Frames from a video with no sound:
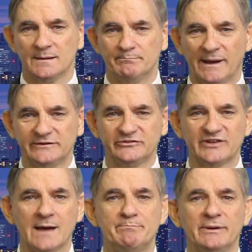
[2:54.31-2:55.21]
Budgets
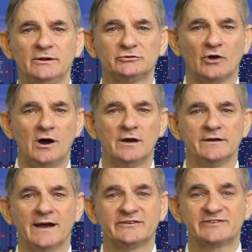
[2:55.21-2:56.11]
are built
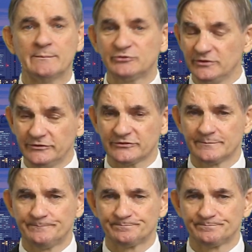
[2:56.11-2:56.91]
on assumptions,